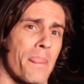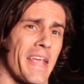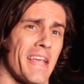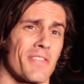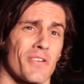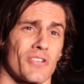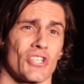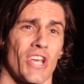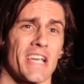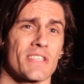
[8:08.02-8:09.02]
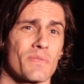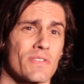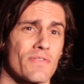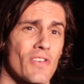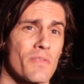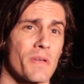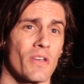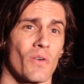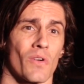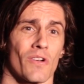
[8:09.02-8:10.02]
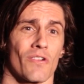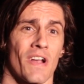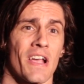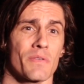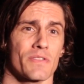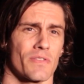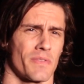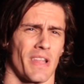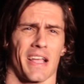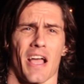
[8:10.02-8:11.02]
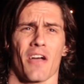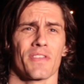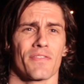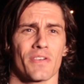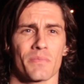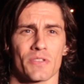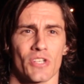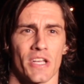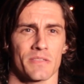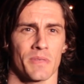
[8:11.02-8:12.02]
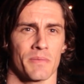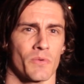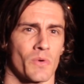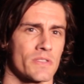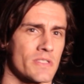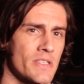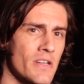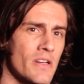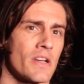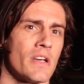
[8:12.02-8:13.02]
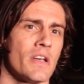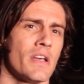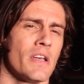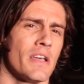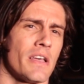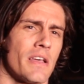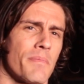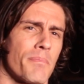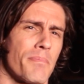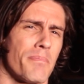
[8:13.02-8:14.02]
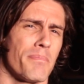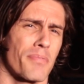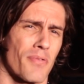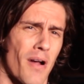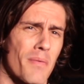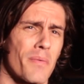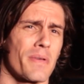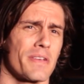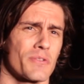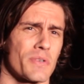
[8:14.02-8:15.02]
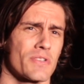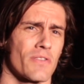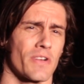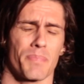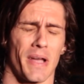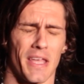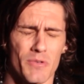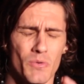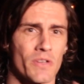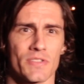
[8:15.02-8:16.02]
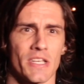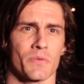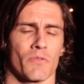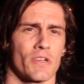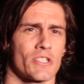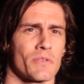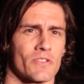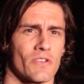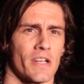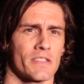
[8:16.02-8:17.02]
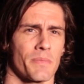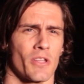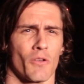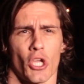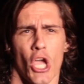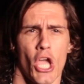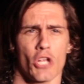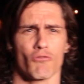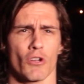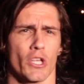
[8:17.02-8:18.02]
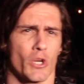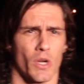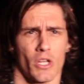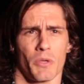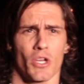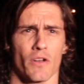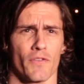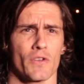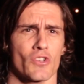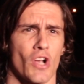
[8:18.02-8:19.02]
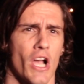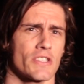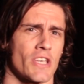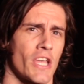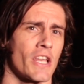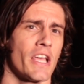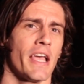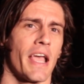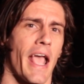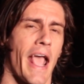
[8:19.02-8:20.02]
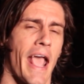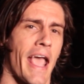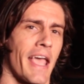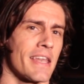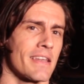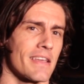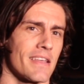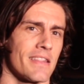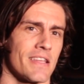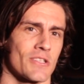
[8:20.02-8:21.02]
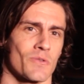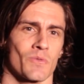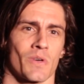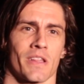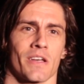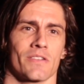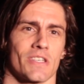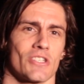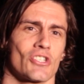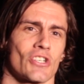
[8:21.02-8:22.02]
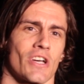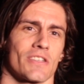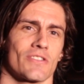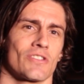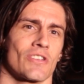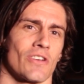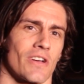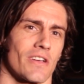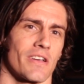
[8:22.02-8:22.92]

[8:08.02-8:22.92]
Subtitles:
either Chase was filming or Grant was filming. Like, I only filmed with Chase maybe once in here. Probably switch over to, but it was one of those things where Richie was trying something. And they're like, hey, really quick, let me get a few tries in. And this was one of those that just took